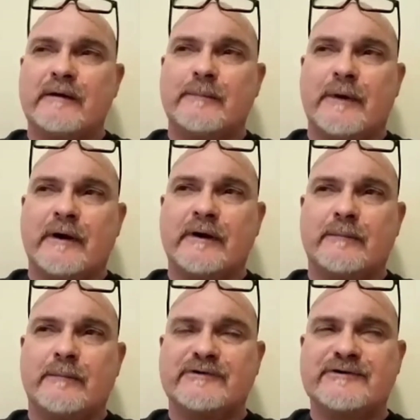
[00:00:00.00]
You know,
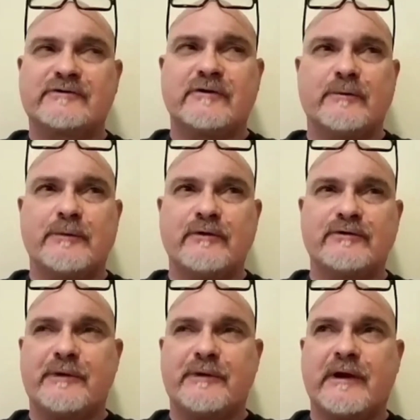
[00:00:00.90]
my
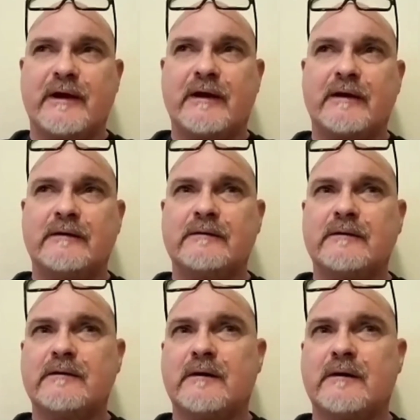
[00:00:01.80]
sexual abuse
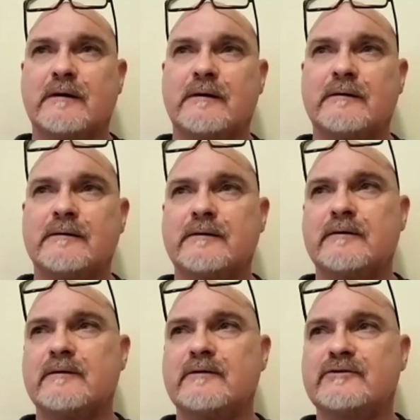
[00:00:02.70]
began
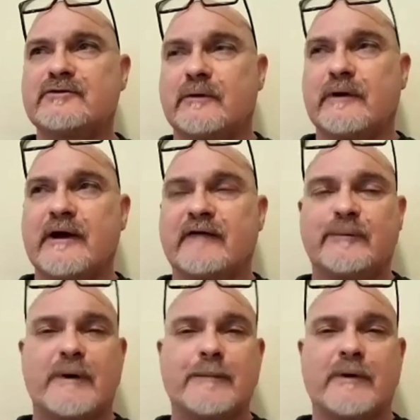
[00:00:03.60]

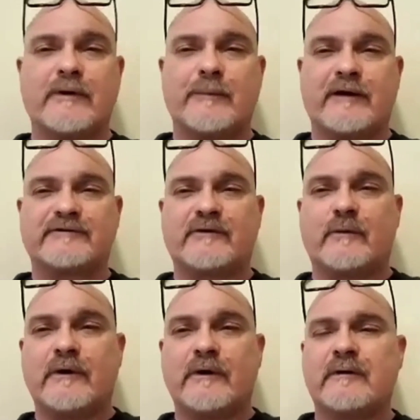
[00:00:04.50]
shortly after my
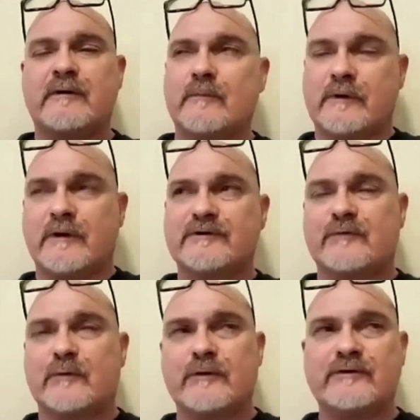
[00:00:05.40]
mother passed away
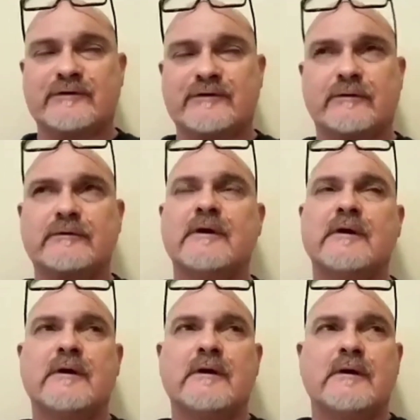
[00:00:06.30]
when I was 4
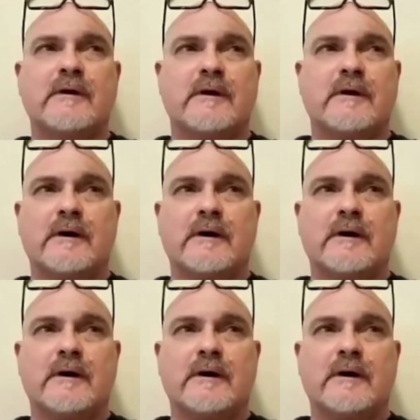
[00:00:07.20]
years old.